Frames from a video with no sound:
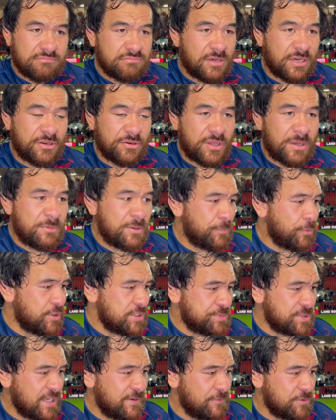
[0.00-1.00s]
I don't know how many
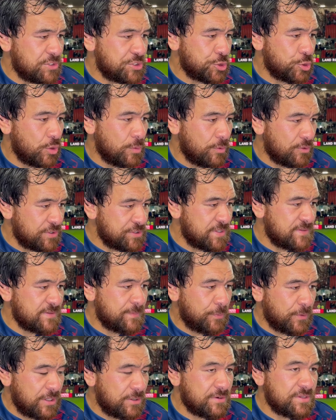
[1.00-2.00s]
points we gave on the scoreboard in terms
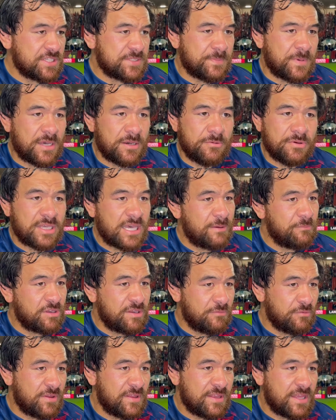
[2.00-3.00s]
of penalties, but we can't be
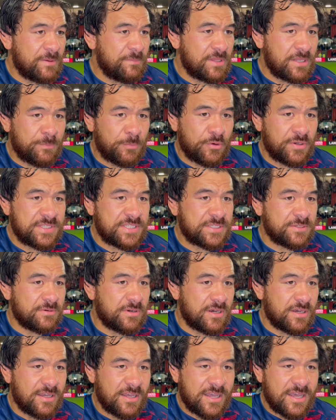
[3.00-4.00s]
giving away that many points
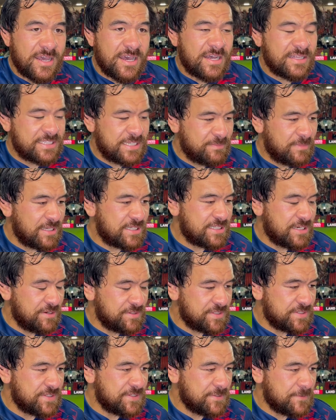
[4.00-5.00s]
to a team like
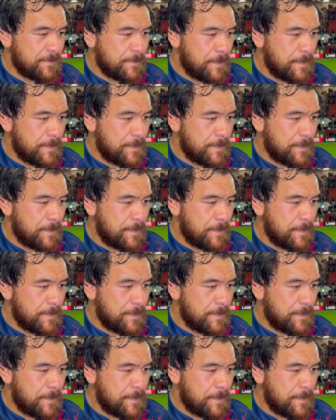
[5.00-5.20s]
Saracens.